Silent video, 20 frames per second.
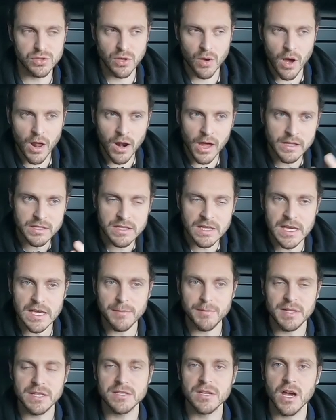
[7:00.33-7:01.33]
So I like to
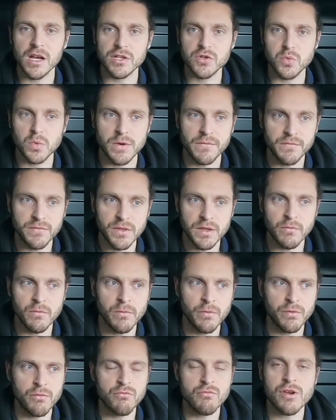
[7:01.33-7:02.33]
keep in touch with
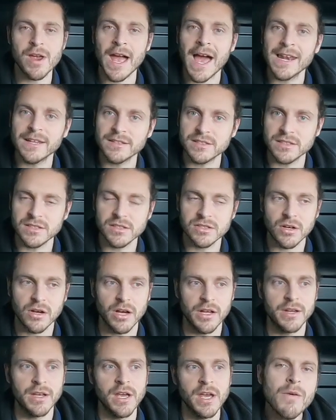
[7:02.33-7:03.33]
the reality
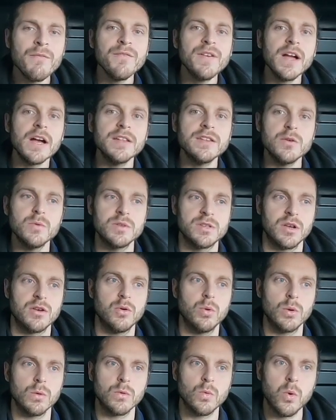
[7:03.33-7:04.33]
side. One thing I do is a
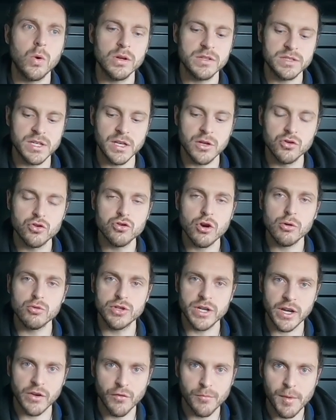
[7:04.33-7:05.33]
quality control
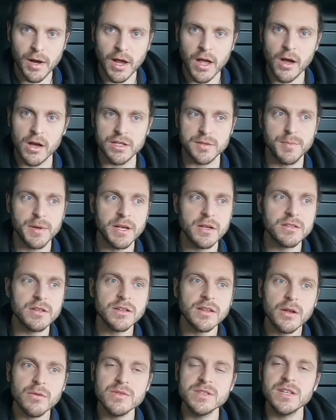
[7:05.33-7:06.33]
check of my guys, because
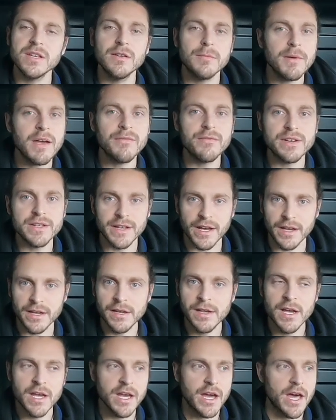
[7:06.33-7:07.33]
I don't see them every
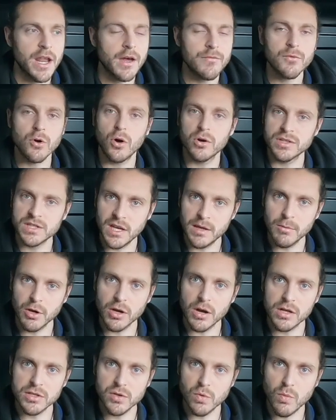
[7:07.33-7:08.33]
day and I've got a team of
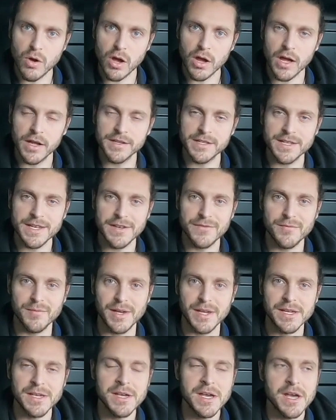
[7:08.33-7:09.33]
guys who work underneath
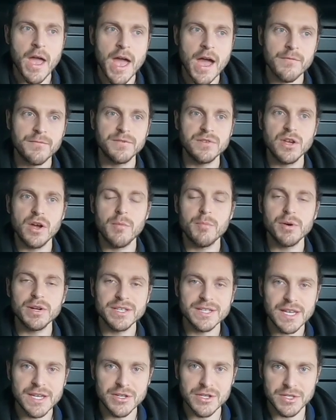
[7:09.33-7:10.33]
me. I have certain
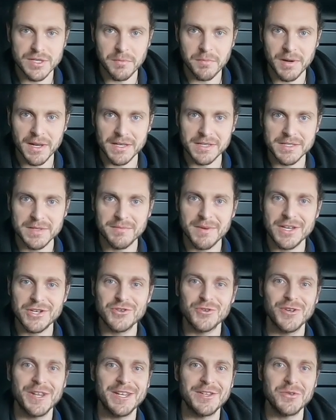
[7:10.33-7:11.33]
procedures in place to make
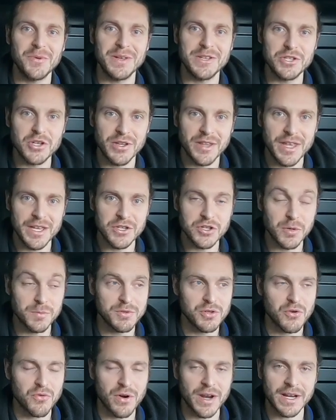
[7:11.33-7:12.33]
sure they're doing their
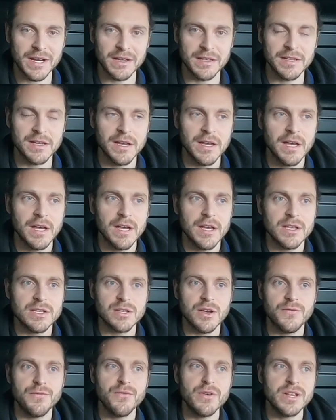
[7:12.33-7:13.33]
jobs correctly.
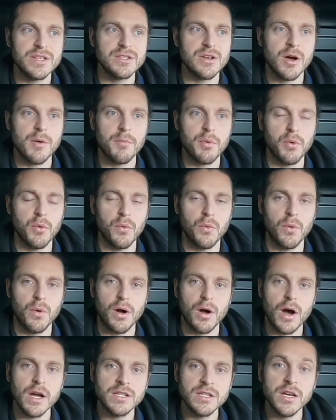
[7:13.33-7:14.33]
So for example,
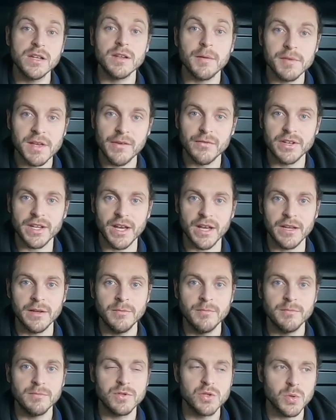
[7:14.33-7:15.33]
I turned up the other
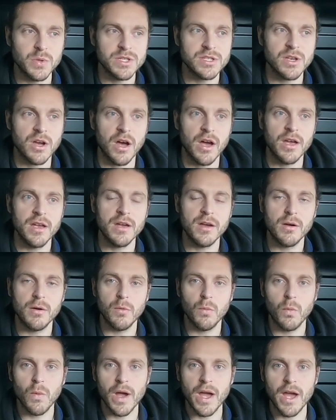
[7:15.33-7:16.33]
day to a site
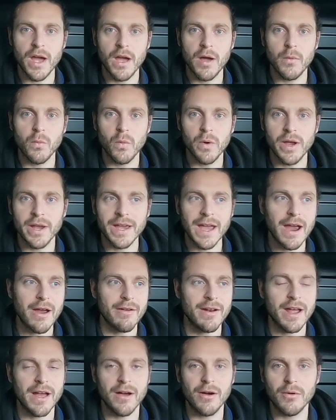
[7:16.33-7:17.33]
where we're
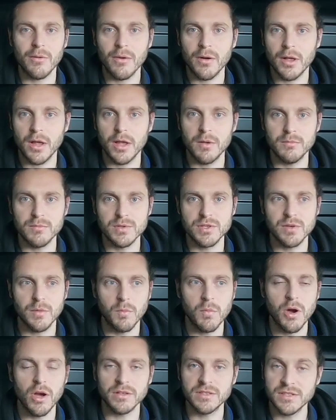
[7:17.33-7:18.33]
carrying out
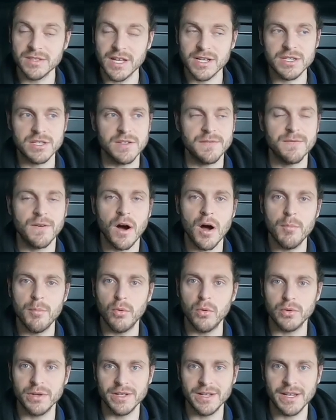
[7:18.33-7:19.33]
some work. She's actually
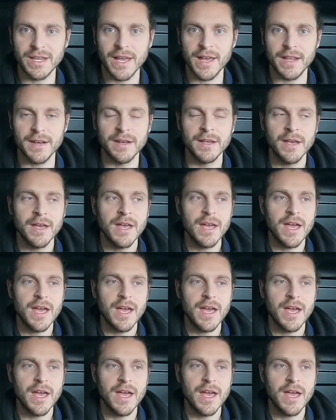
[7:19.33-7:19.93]
fireboarding again.